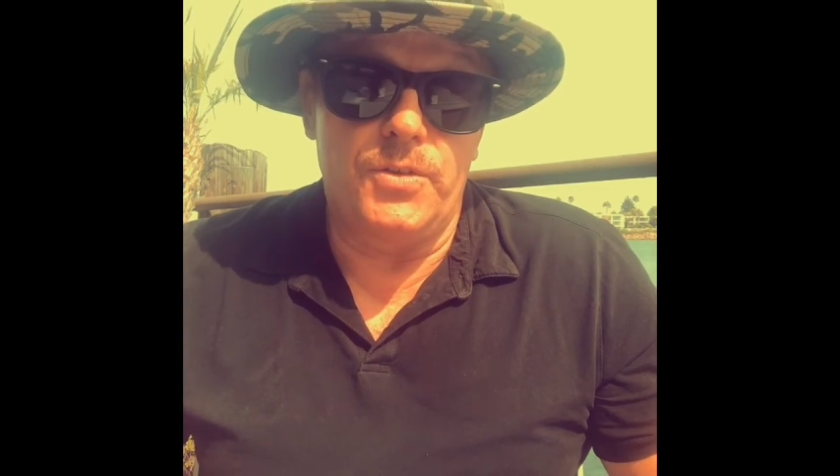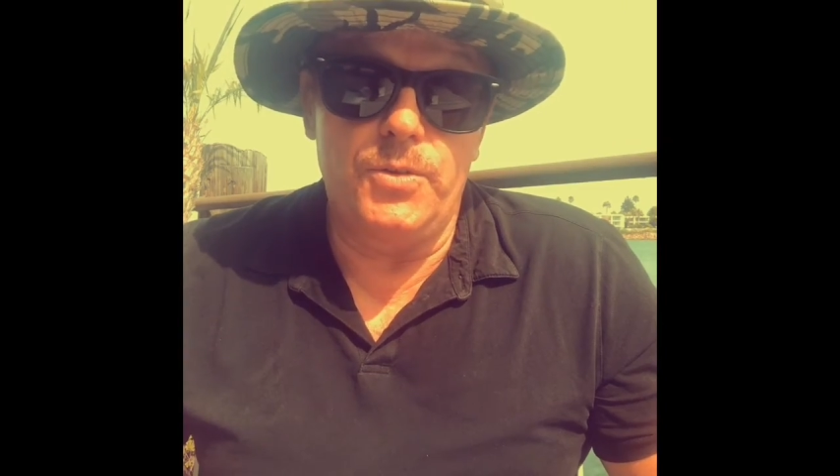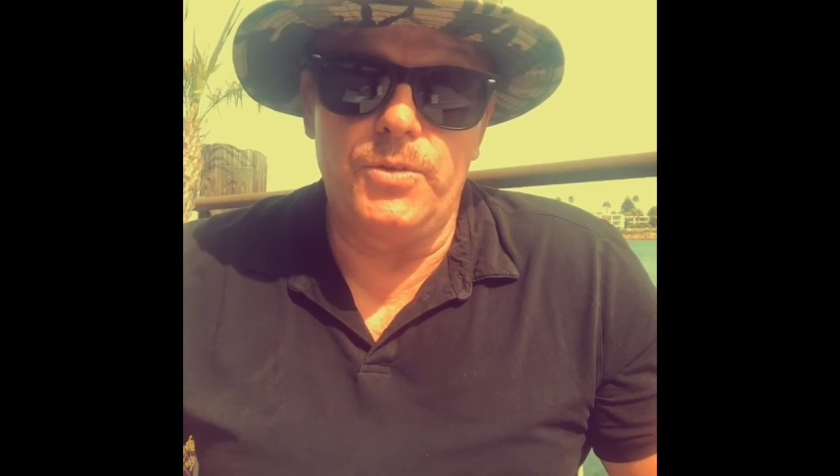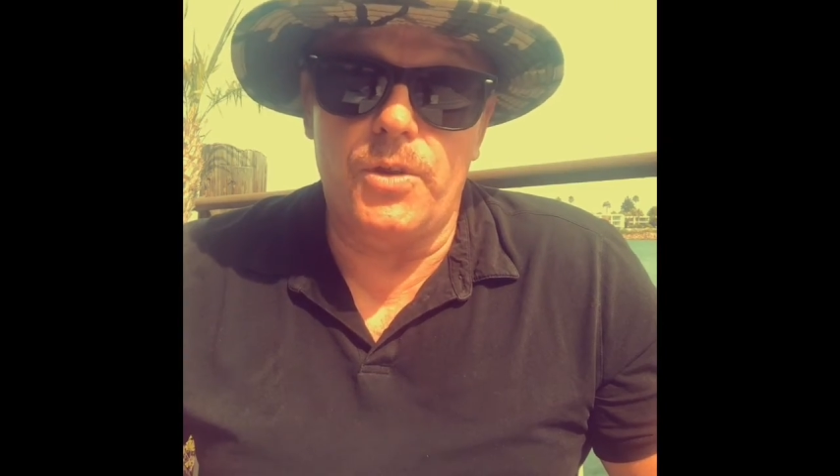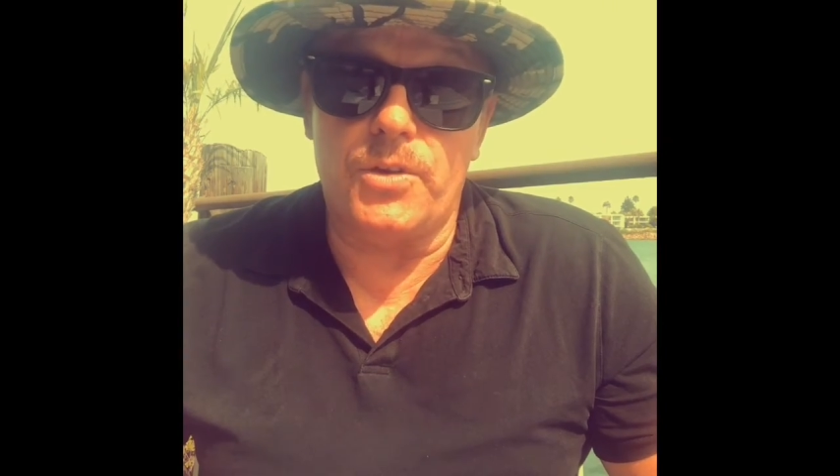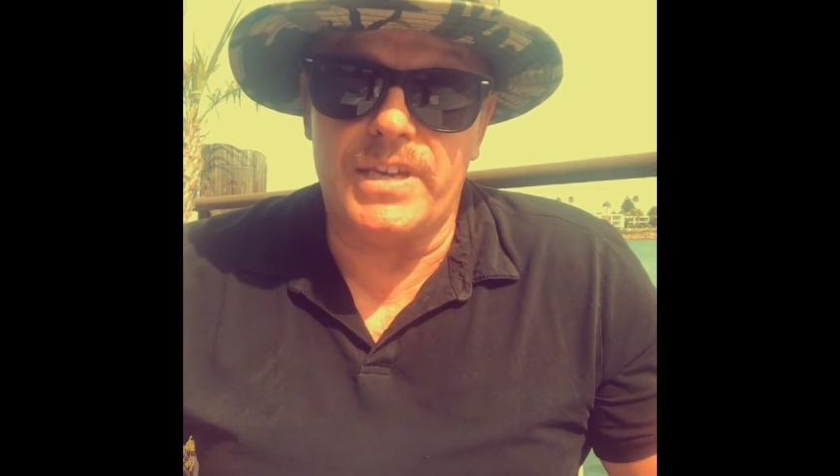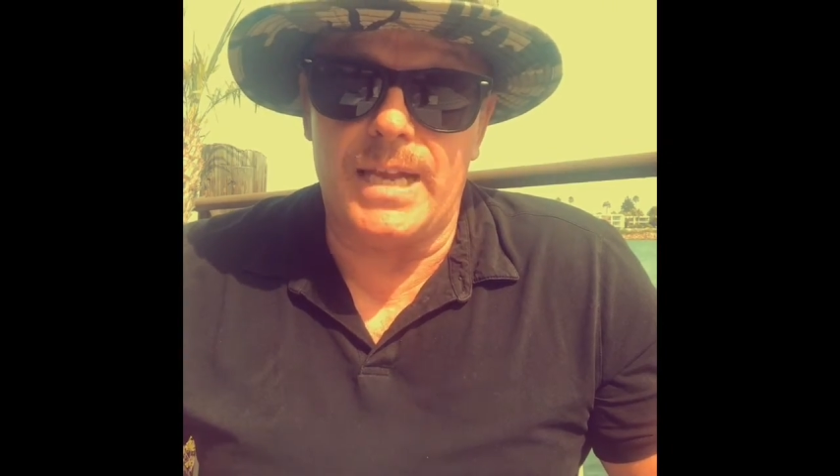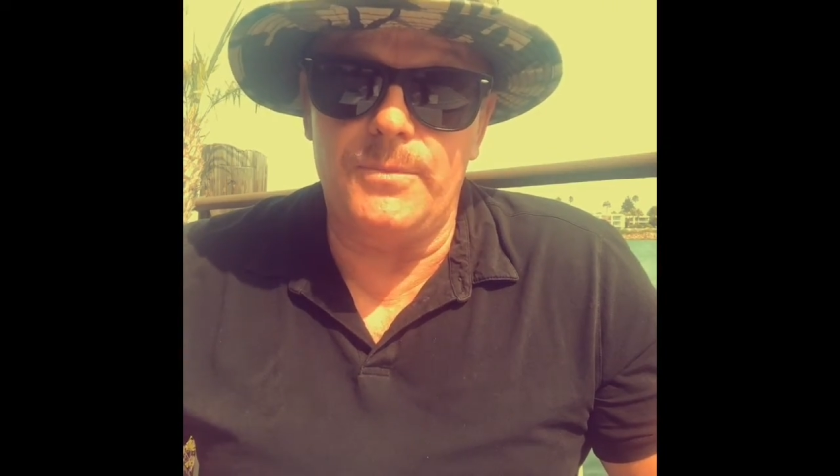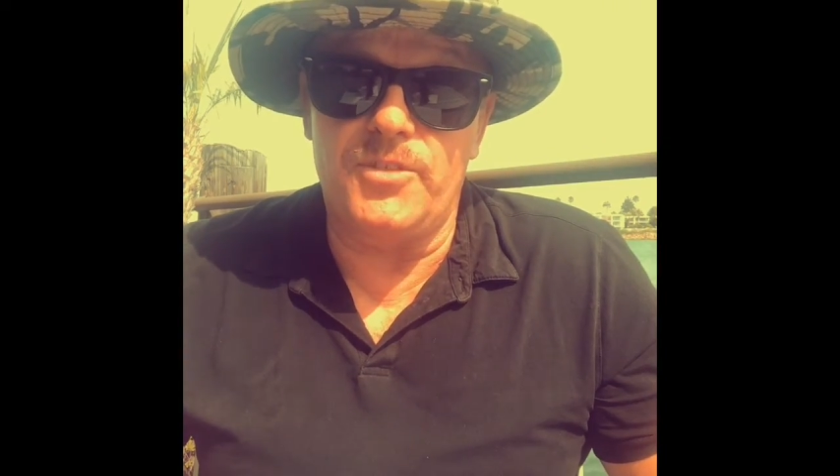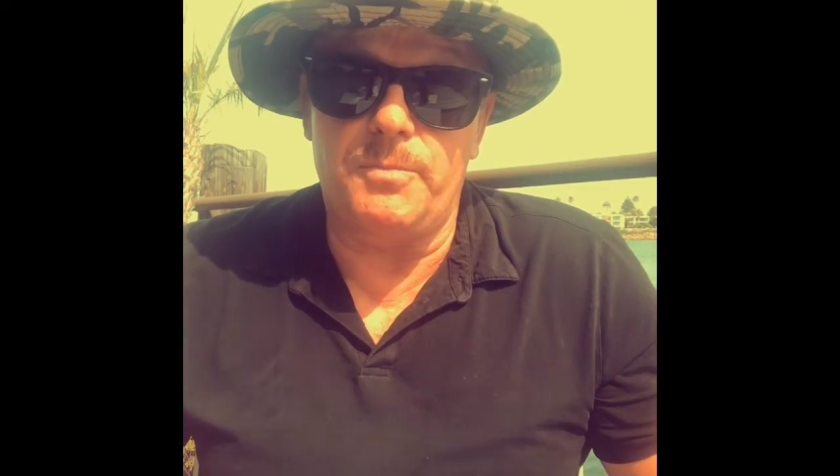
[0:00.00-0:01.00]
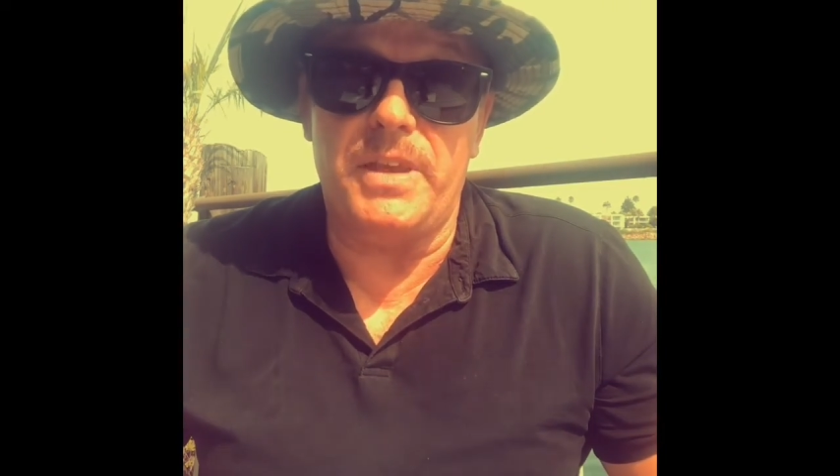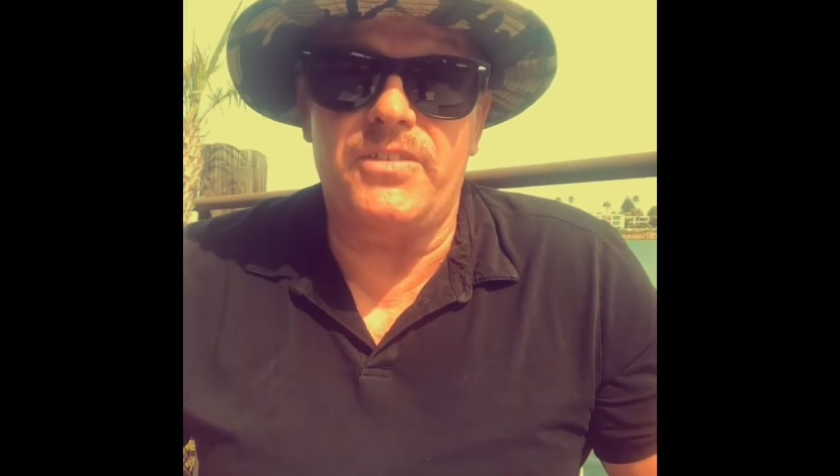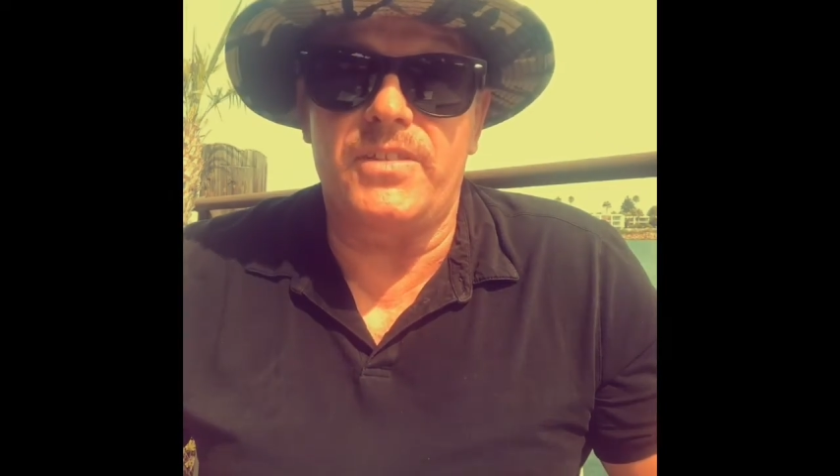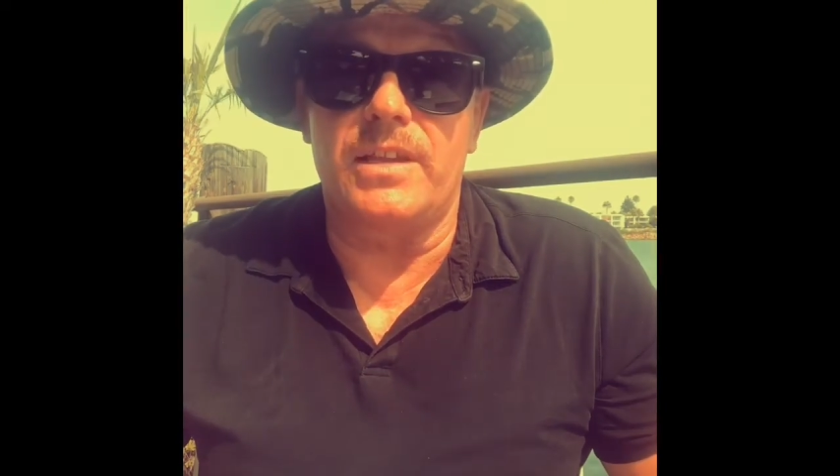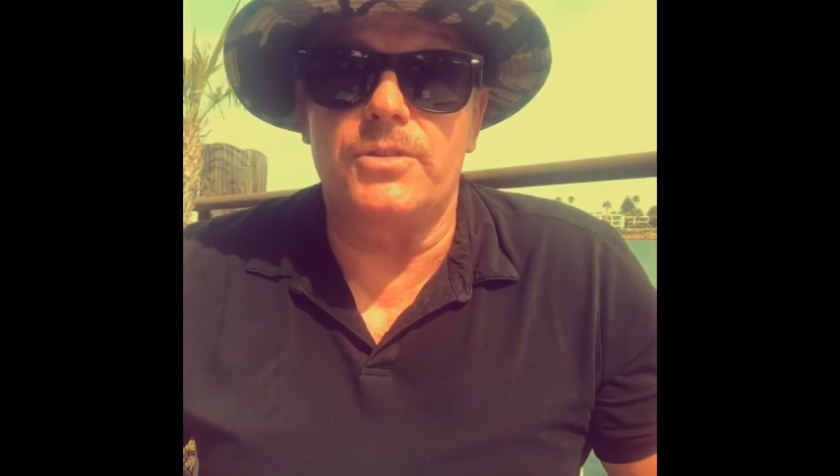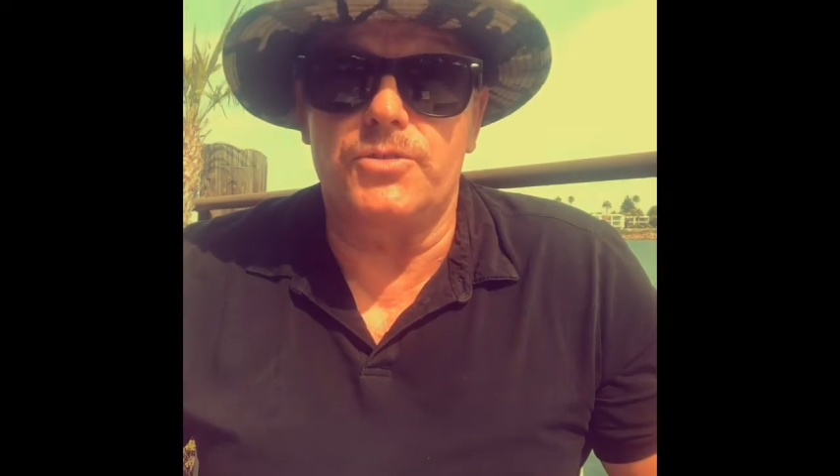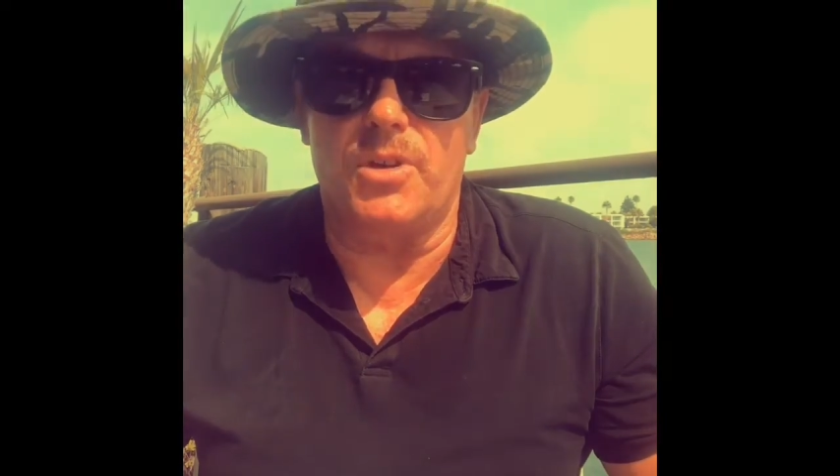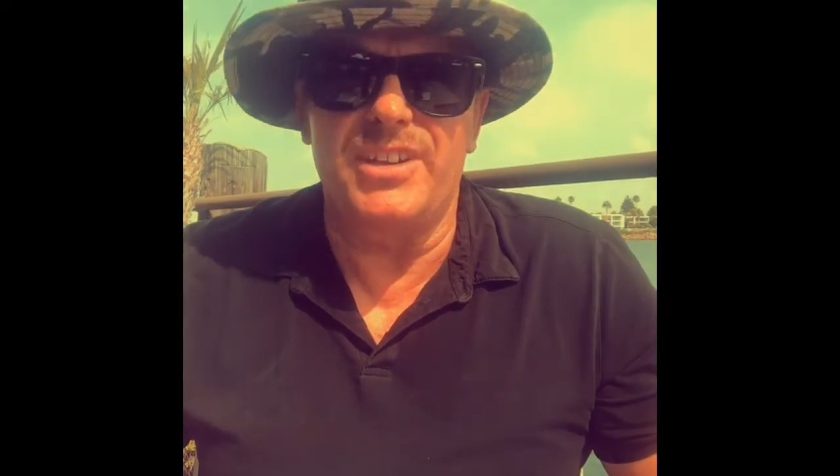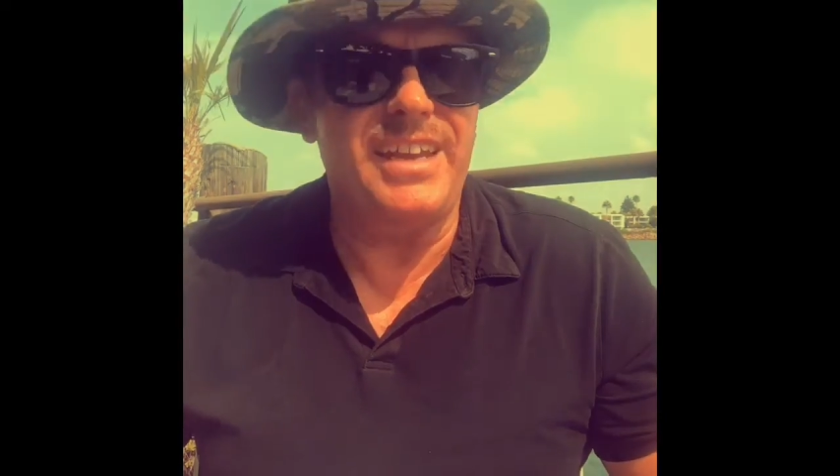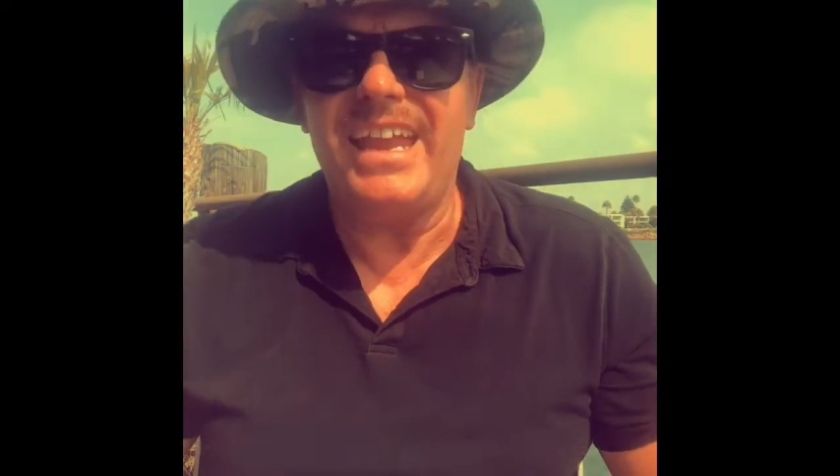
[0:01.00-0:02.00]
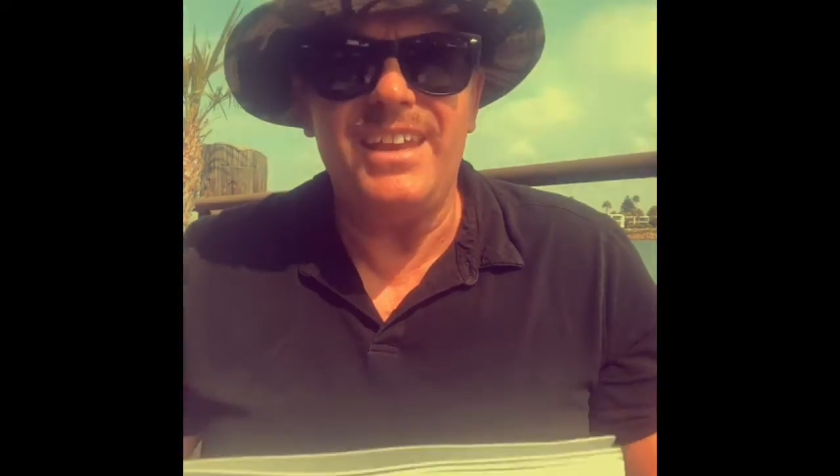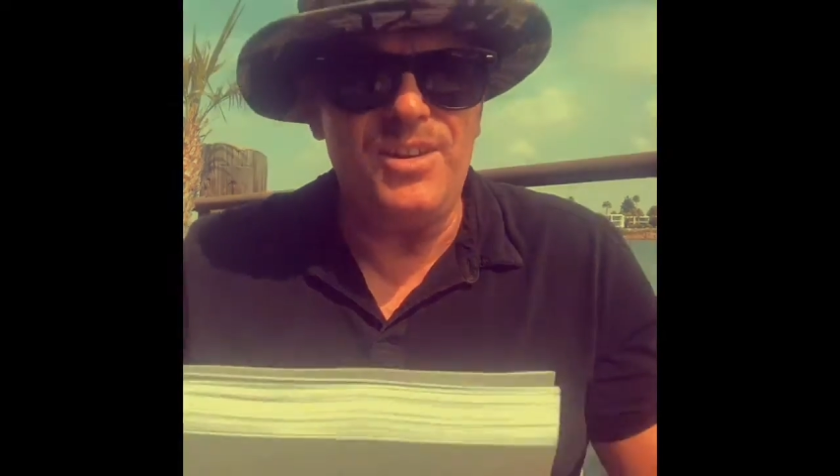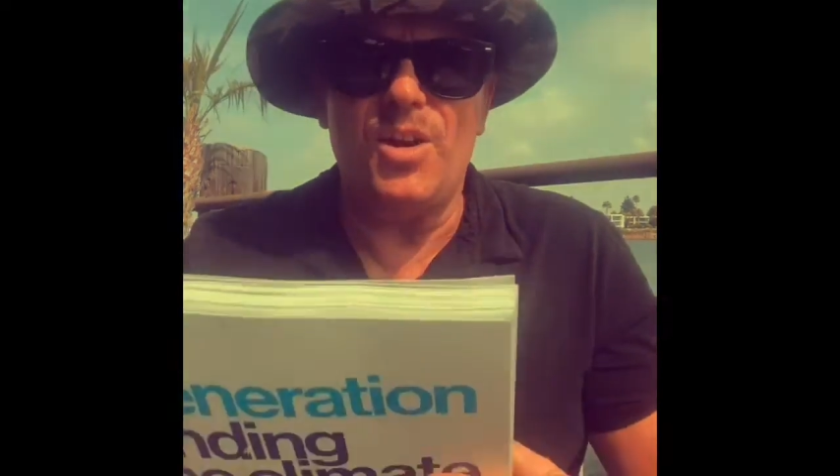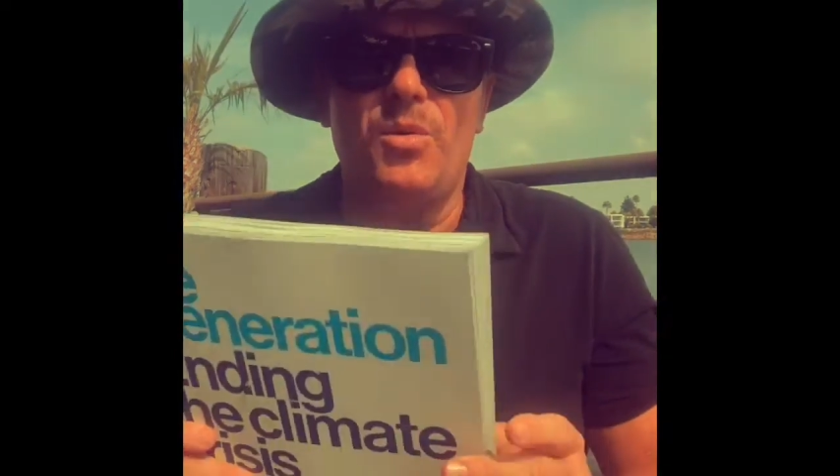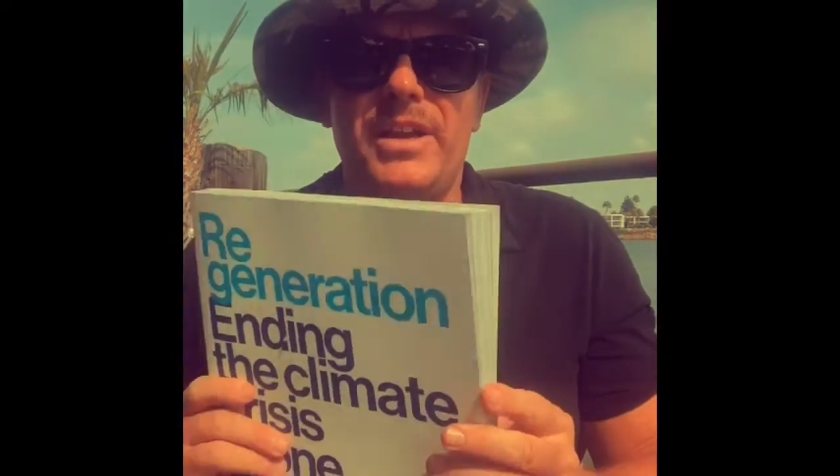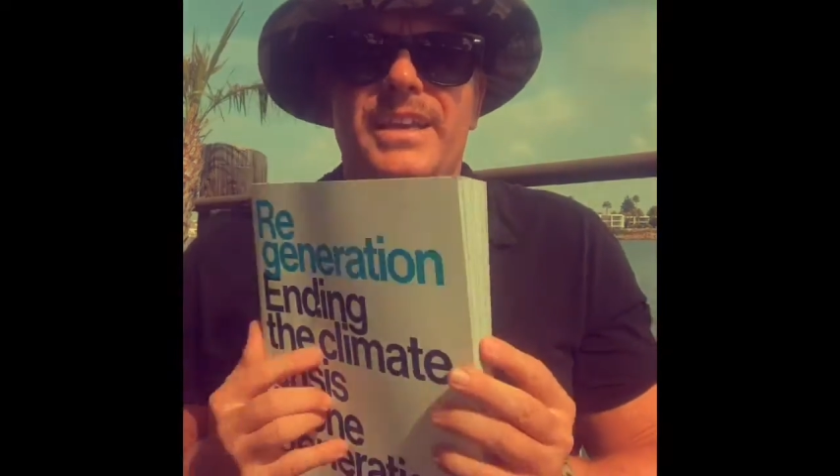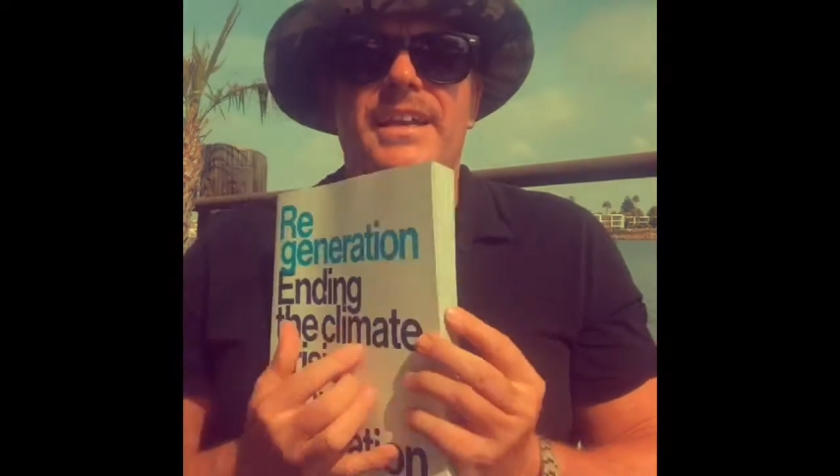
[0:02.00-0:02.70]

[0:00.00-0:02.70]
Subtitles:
New York Times bestseller Drawdown. And you know what?